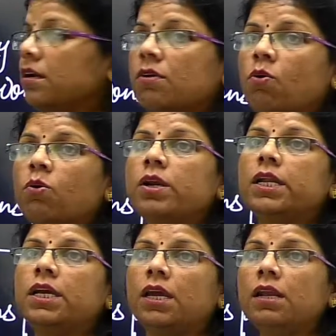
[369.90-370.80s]
only
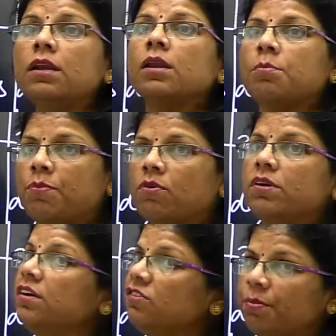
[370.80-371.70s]
in
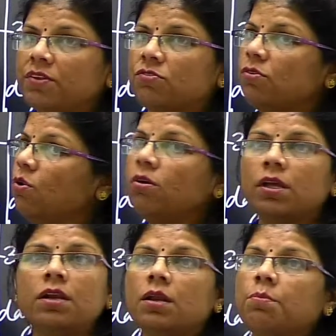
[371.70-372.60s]
reported speech, not
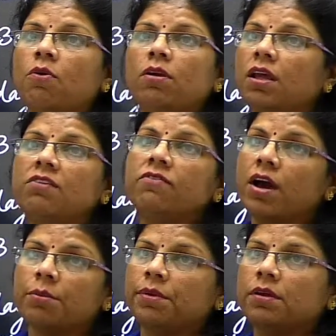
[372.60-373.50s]
in reporting verb.
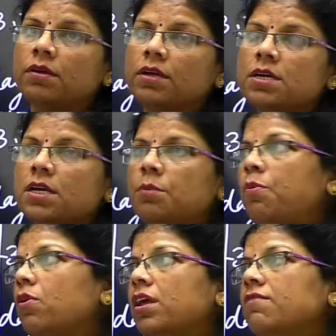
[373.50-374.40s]

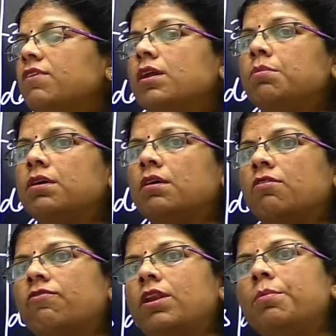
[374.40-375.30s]
Reporting verb
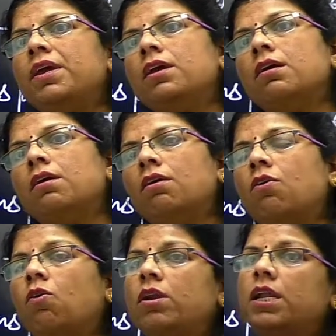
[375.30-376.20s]
will be
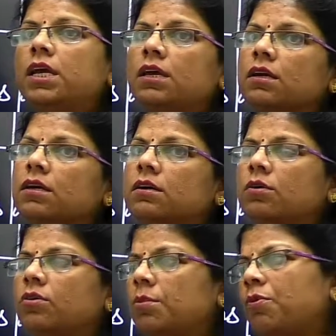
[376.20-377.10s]
only
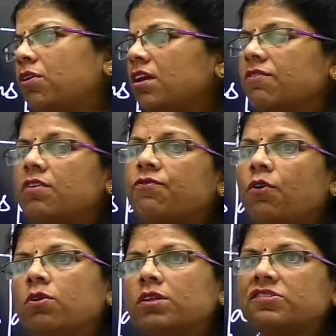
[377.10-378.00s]
reporting verb
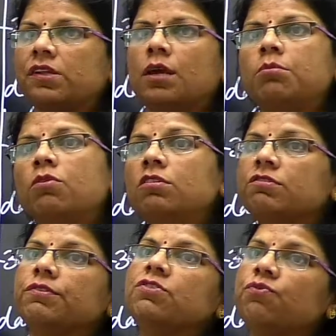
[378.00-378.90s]
follow the same rules
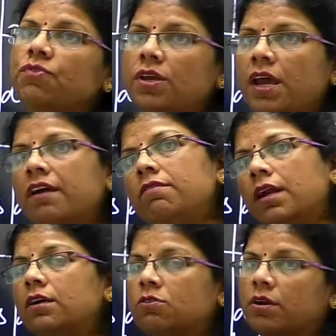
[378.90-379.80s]
which we have
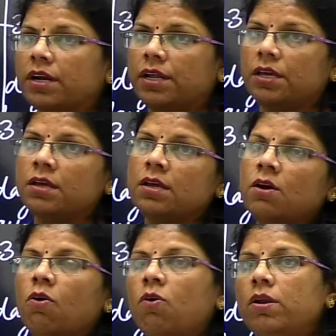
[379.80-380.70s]
learnt already.
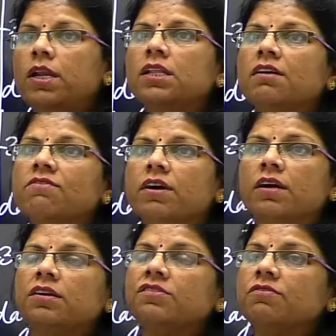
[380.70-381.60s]
Only the
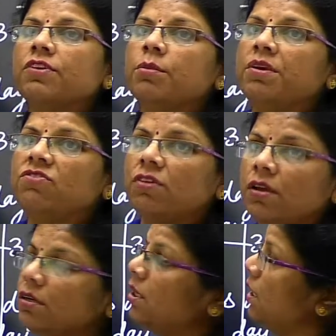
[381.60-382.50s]
words will be
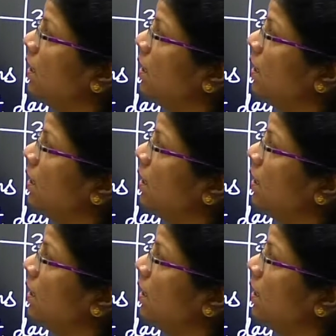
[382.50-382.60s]
changed in